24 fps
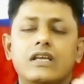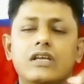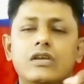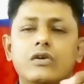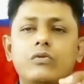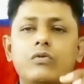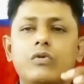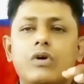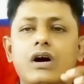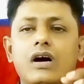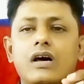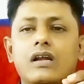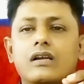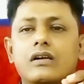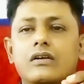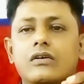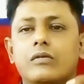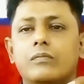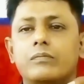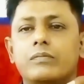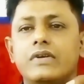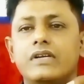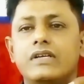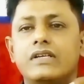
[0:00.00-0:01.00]
You are
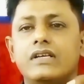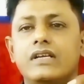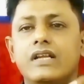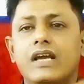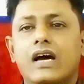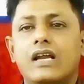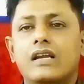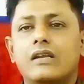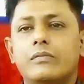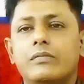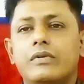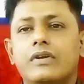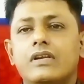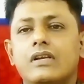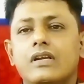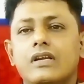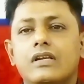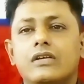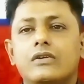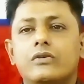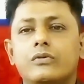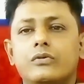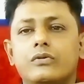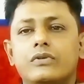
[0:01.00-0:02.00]
completely unable
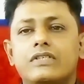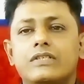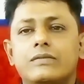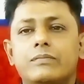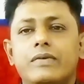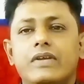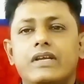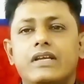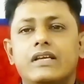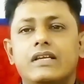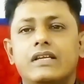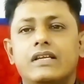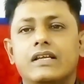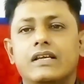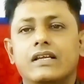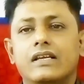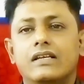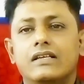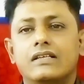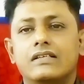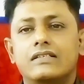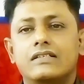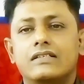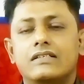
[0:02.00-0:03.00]
to speak in
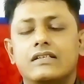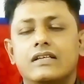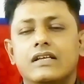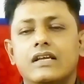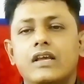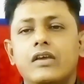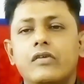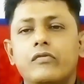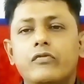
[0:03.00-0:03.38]
English.